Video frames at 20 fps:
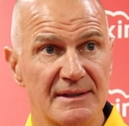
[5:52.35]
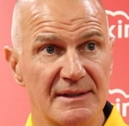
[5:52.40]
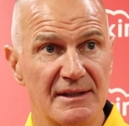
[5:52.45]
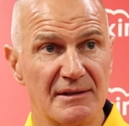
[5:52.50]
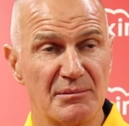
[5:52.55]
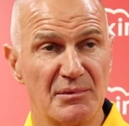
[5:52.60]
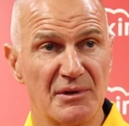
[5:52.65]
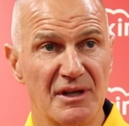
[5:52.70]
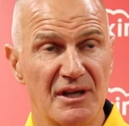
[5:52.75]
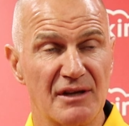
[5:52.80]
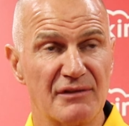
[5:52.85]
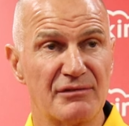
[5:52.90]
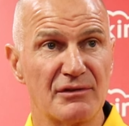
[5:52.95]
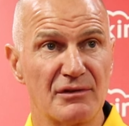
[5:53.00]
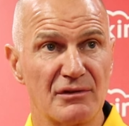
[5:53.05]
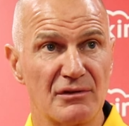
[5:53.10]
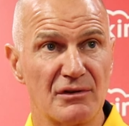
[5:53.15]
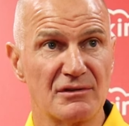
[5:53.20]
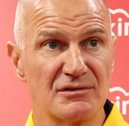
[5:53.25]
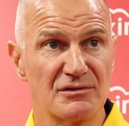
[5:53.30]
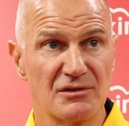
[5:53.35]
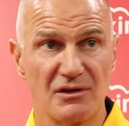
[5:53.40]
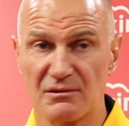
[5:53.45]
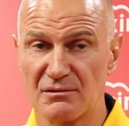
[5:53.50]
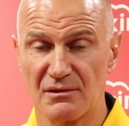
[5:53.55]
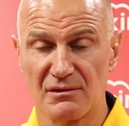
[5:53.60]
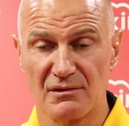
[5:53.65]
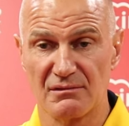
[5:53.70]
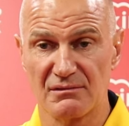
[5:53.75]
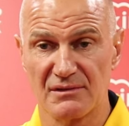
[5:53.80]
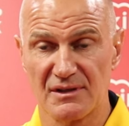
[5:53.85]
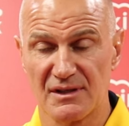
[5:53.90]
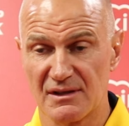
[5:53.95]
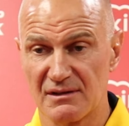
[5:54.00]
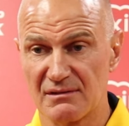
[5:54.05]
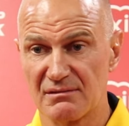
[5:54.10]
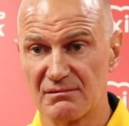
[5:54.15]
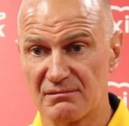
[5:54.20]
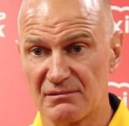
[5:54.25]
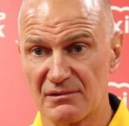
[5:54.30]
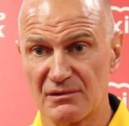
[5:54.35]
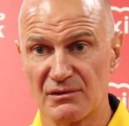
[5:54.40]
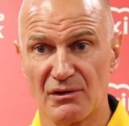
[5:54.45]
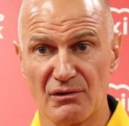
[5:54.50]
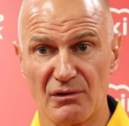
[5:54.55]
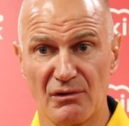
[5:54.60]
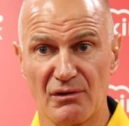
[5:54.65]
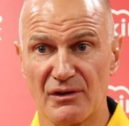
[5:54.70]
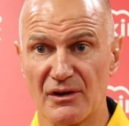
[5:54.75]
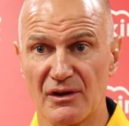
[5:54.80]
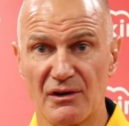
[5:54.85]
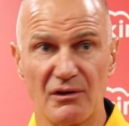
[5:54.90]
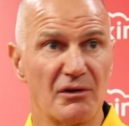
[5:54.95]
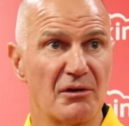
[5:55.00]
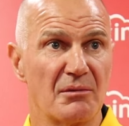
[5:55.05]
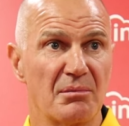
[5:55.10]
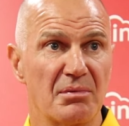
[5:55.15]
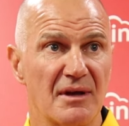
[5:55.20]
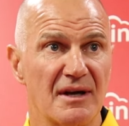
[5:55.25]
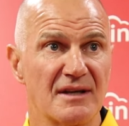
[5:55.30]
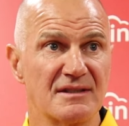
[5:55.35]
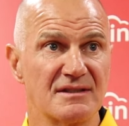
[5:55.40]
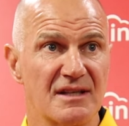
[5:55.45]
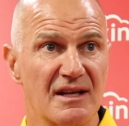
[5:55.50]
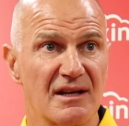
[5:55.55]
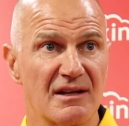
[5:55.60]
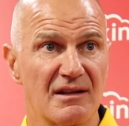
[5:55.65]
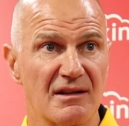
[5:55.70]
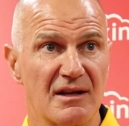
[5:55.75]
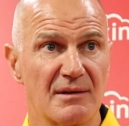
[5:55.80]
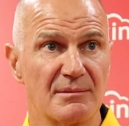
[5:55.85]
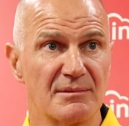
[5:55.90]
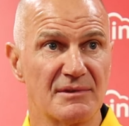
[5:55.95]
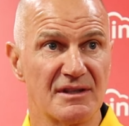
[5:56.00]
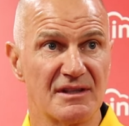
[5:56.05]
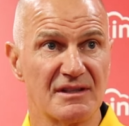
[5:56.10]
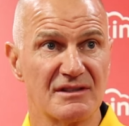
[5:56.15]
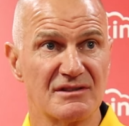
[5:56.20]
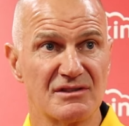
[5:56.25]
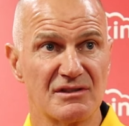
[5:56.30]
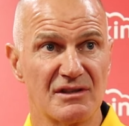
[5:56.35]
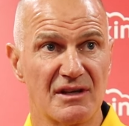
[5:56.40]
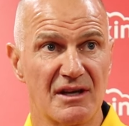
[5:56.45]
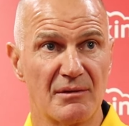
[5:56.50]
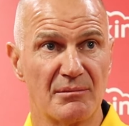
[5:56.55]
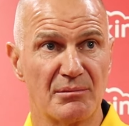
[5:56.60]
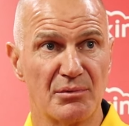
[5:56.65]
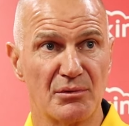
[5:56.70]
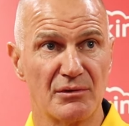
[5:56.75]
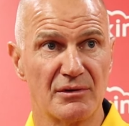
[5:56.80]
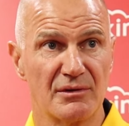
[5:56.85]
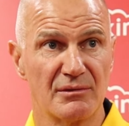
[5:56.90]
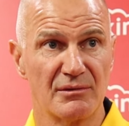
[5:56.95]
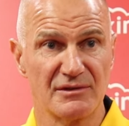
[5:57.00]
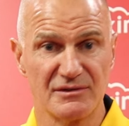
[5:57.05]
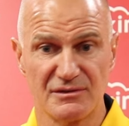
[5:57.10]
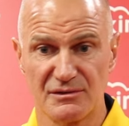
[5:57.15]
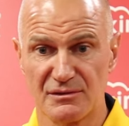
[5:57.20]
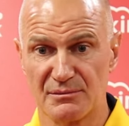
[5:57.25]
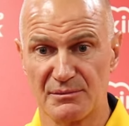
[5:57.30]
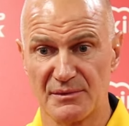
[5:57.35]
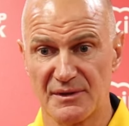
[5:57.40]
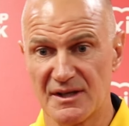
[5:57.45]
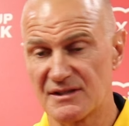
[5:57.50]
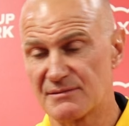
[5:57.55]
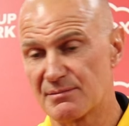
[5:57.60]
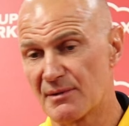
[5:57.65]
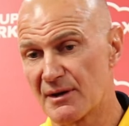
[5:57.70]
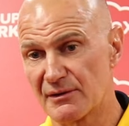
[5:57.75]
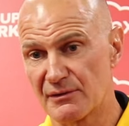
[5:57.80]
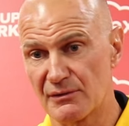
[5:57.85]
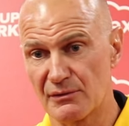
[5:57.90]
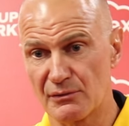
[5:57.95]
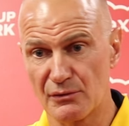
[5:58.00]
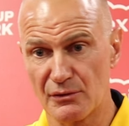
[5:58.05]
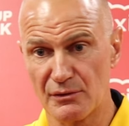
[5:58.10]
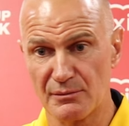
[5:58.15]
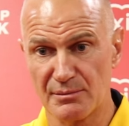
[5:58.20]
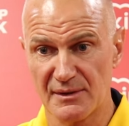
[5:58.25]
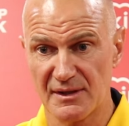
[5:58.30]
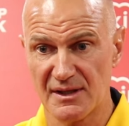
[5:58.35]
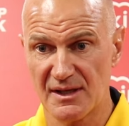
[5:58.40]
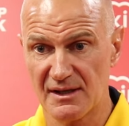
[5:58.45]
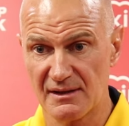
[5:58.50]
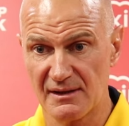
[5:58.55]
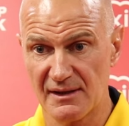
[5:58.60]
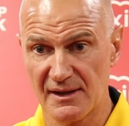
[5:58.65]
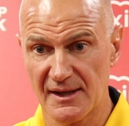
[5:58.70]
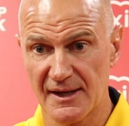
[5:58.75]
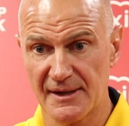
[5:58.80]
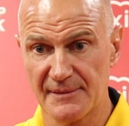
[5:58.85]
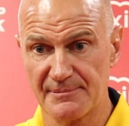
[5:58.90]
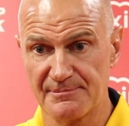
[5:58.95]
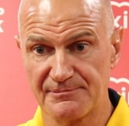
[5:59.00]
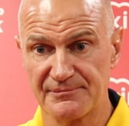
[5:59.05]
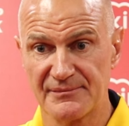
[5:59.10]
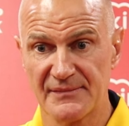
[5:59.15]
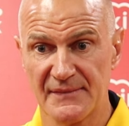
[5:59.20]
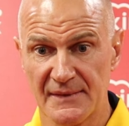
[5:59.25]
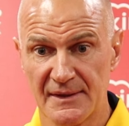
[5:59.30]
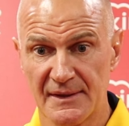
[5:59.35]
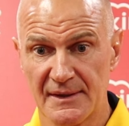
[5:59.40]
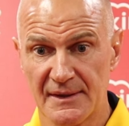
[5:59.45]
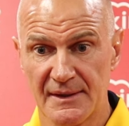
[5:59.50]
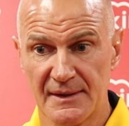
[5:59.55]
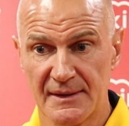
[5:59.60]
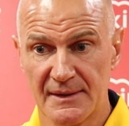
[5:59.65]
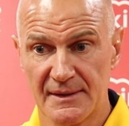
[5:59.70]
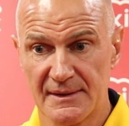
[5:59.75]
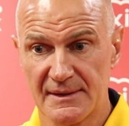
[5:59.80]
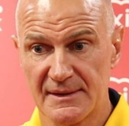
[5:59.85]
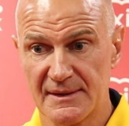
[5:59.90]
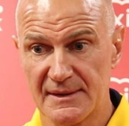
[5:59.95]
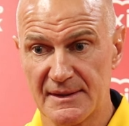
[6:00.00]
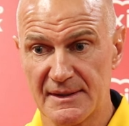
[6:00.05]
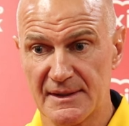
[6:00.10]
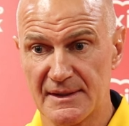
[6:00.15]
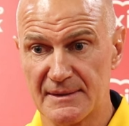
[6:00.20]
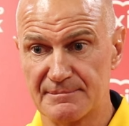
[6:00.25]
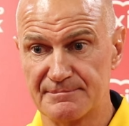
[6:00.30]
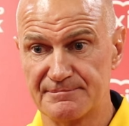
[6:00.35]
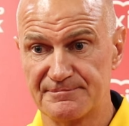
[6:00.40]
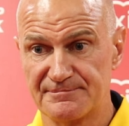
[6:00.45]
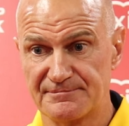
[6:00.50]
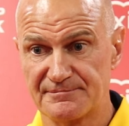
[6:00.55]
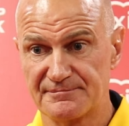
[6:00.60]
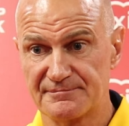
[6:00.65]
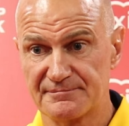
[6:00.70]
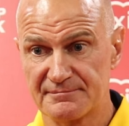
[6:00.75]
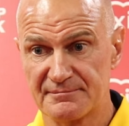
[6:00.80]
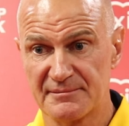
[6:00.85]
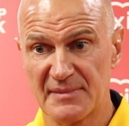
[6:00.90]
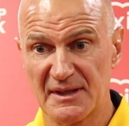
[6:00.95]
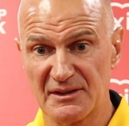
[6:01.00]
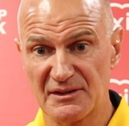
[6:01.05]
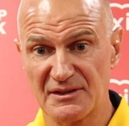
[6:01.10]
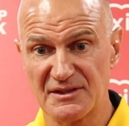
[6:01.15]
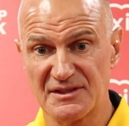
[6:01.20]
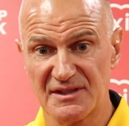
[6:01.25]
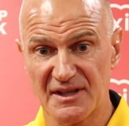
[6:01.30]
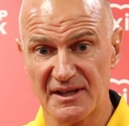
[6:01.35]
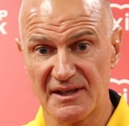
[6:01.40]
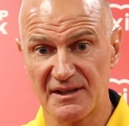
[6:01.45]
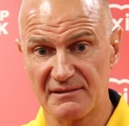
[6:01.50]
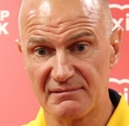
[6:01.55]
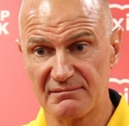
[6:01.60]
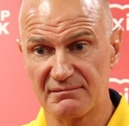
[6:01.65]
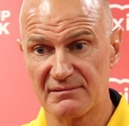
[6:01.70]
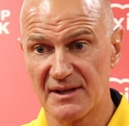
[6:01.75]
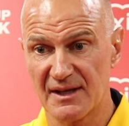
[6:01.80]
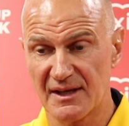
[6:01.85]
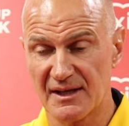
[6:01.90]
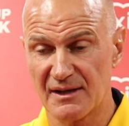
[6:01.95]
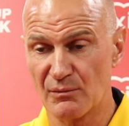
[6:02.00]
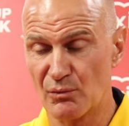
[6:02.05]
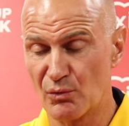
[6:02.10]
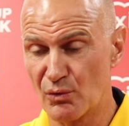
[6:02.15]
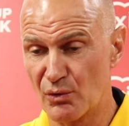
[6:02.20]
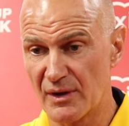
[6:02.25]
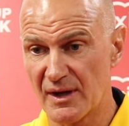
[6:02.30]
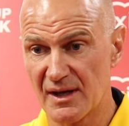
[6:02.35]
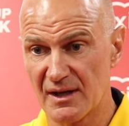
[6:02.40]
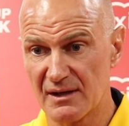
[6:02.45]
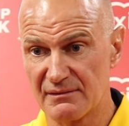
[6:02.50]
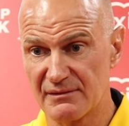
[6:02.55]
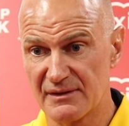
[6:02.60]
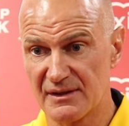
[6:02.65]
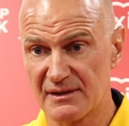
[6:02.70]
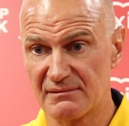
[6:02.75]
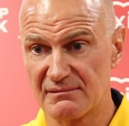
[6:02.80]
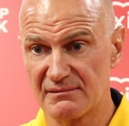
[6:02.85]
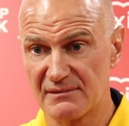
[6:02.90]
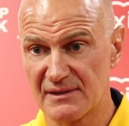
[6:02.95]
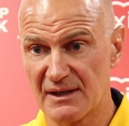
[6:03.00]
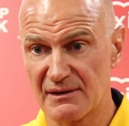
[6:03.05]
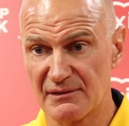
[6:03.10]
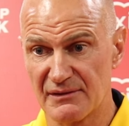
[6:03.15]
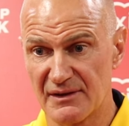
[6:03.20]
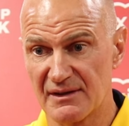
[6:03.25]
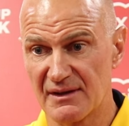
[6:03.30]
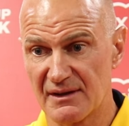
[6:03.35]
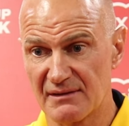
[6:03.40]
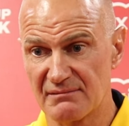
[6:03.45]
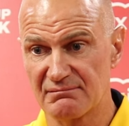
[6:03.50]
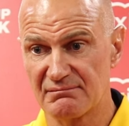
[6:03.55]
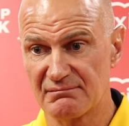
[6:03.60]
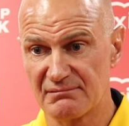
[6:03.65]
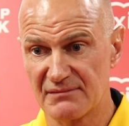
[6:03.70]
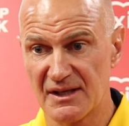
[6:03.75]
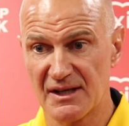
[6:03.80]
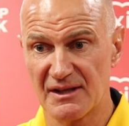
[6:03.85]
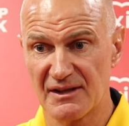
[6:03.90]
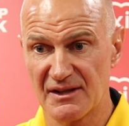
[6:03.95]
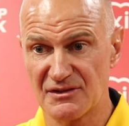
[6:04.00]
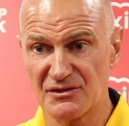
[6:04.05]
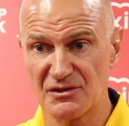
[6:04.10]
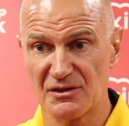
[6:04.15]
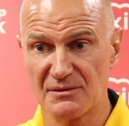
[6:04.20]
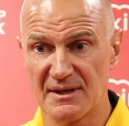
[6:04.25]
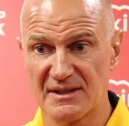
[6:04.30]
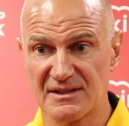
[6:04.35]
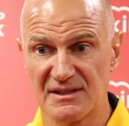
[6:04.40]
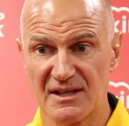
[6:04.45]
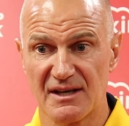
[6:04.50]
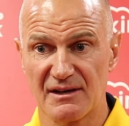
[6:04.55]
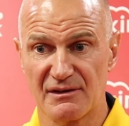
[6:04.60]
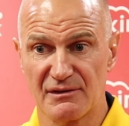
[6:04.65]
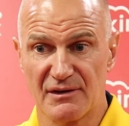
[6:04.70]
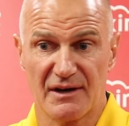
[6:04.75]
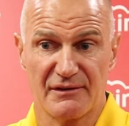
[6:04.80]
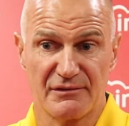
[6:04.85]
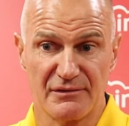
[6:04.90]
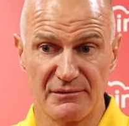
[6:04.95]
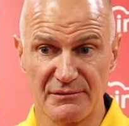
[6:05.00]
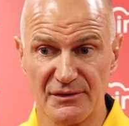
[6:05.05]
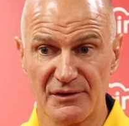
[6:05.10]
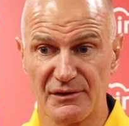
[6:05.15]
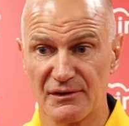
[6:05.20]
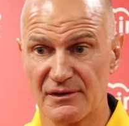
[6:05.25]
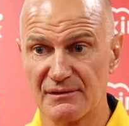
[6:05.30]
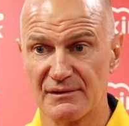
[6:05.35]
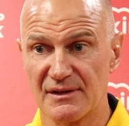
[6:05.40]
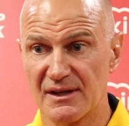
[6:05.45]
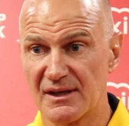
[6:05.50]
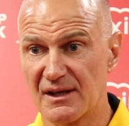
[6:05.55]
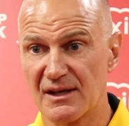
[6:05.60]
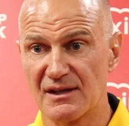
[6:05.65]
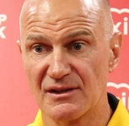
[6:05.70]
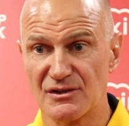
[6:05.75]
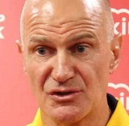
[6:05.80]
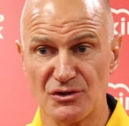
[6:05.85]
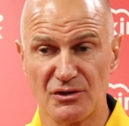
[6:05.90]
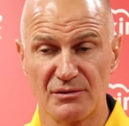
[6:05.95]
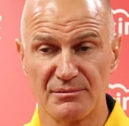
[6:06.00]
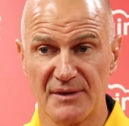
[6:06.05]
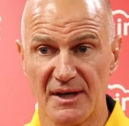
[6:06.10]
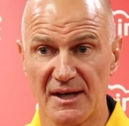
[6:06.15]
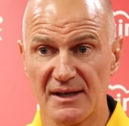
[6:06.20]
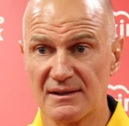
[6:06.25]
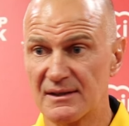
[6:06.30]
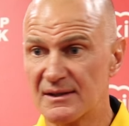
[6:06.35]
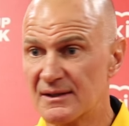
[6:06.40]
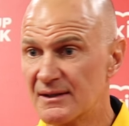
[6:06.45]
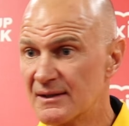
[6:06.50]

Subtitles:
They've been here for a long time, a lot longer than a lot of players at our club, and you can see how important it was to them when they spoke to the group at the end of the game. But at least they can walk out of here knowing that their teammates had a crack from tonight or didn't get the job done.